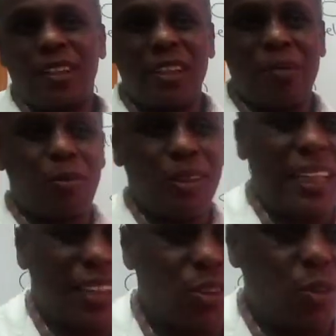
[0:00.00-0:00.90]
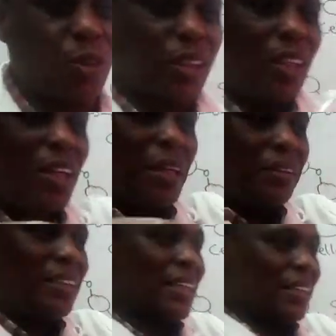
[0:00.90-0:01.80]
in your body has got
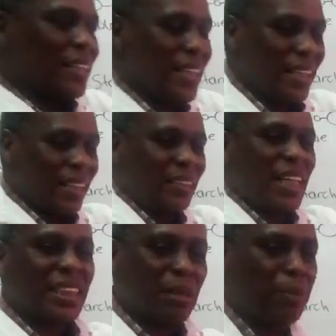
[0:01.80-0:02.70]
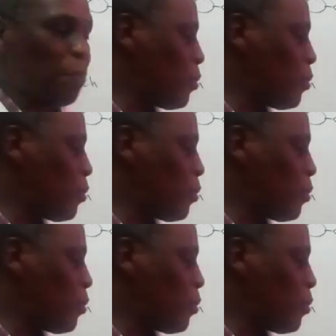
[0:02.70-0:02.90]
the receptor